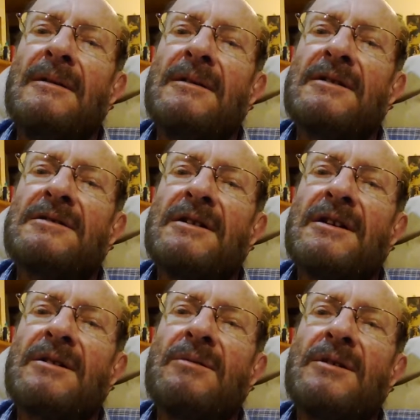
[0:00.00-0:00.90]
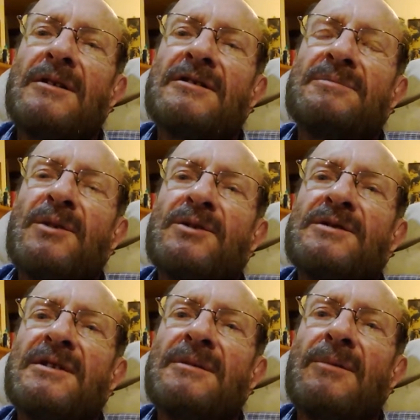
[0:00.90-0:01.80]
This liquid is
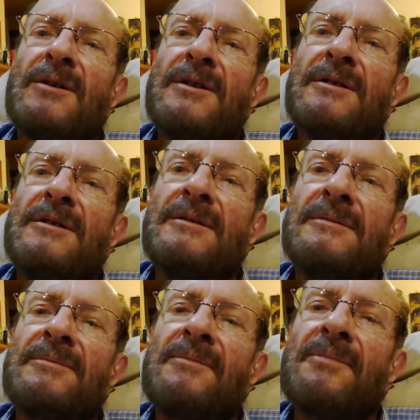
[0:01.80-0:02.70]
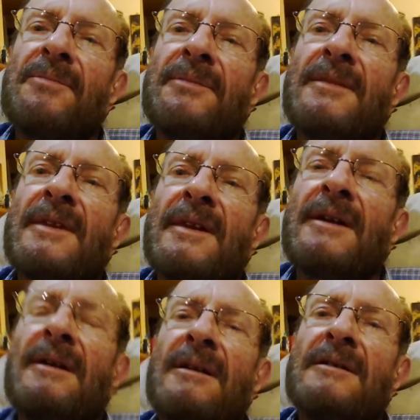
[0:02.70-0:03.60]
mostly water,
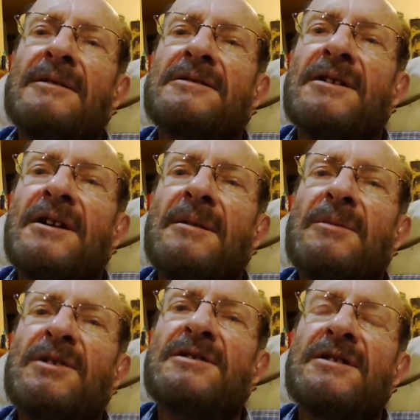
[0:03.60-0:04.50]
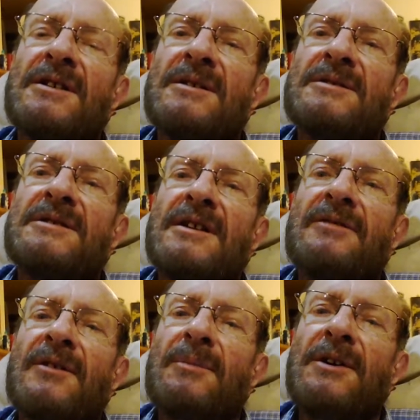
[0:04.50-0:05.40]
the same as cells
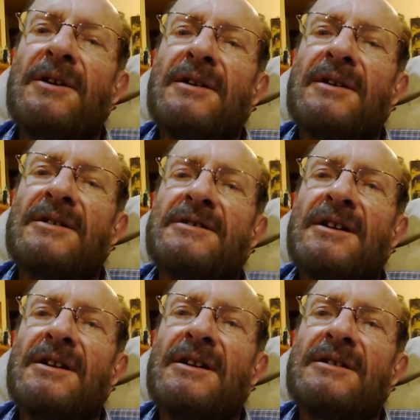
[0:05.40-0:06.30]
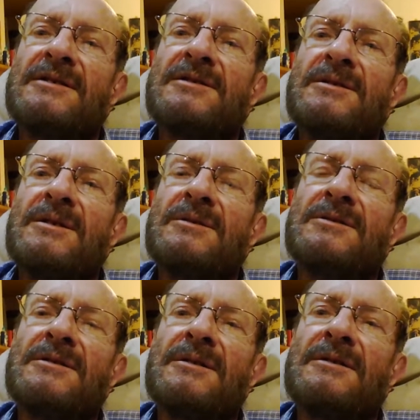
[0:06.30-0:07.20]
have to be in a saline
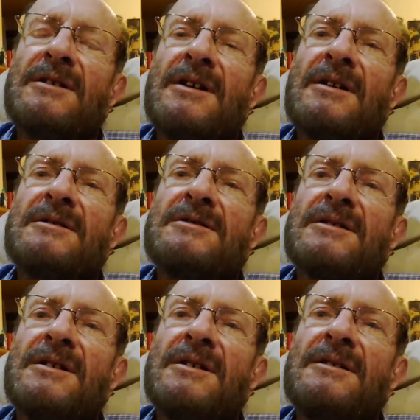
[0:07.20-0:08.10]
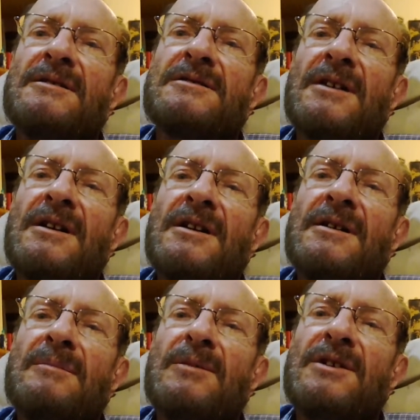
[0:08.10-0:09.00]
solution on the outside.
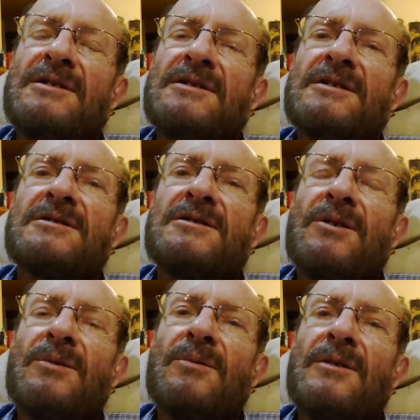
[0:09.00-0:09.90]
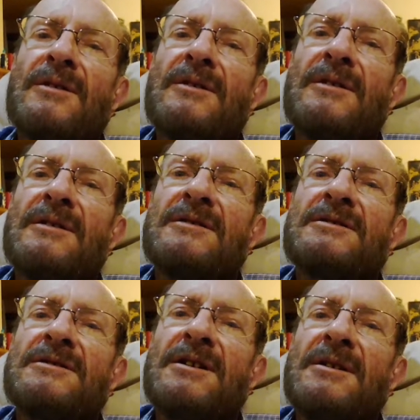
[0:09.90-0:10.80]
Saline means it's salt water
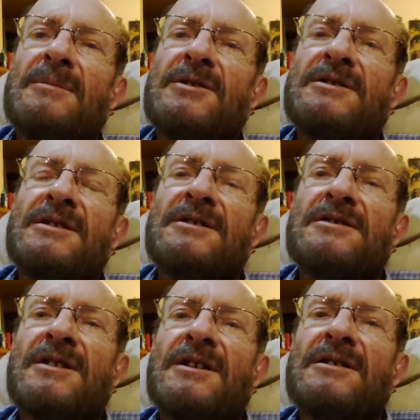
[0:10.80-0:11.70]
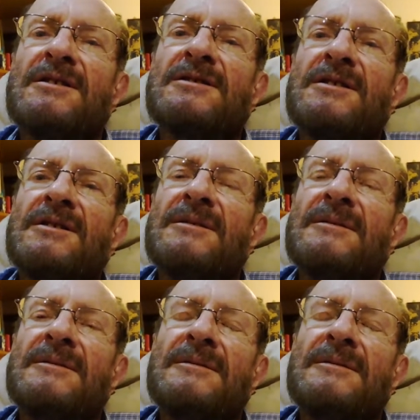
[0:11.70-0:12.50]
that's the same as inside the cell.